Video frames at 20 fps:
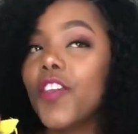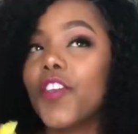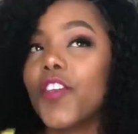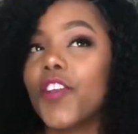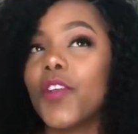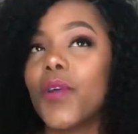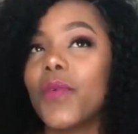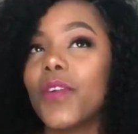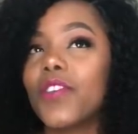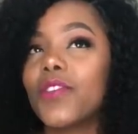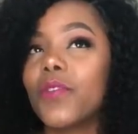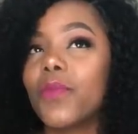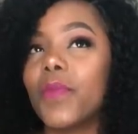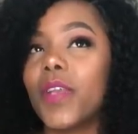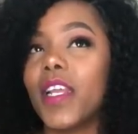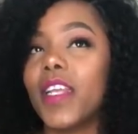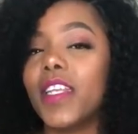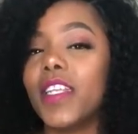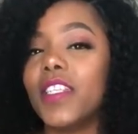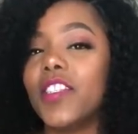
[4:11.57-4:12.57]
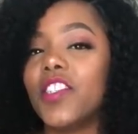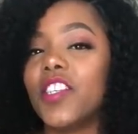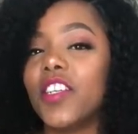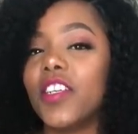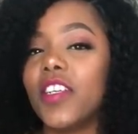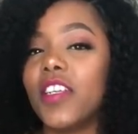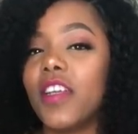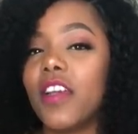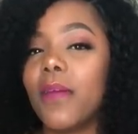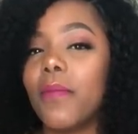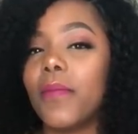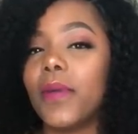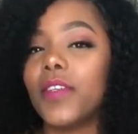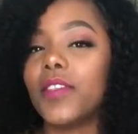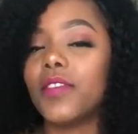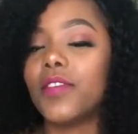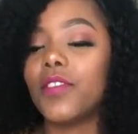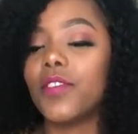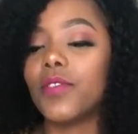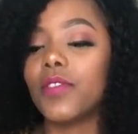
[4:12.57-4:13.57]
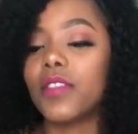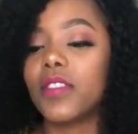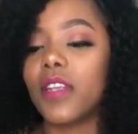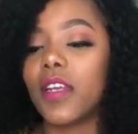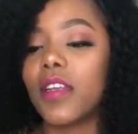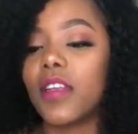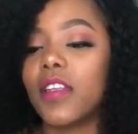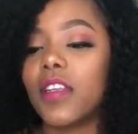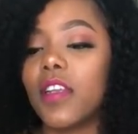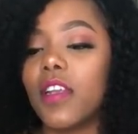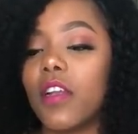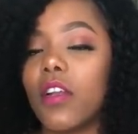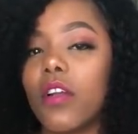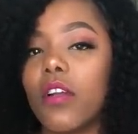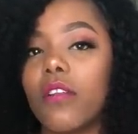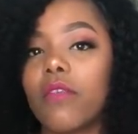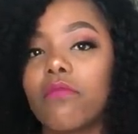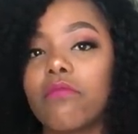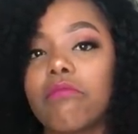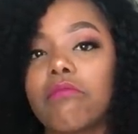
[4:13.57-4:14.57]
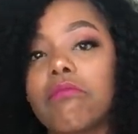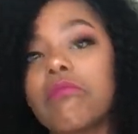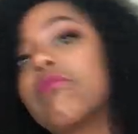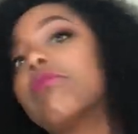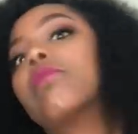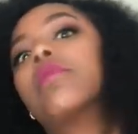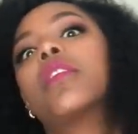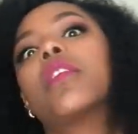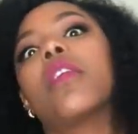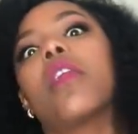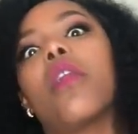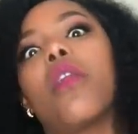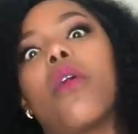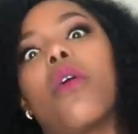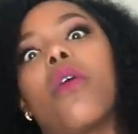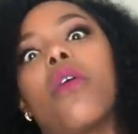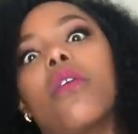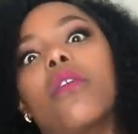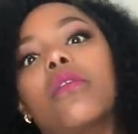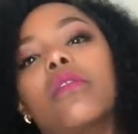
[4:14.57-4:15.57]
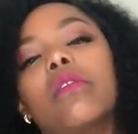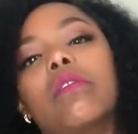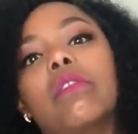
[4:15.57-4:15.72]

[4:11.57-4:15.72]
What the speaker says: You don't want to be an engineer, but you're studying law.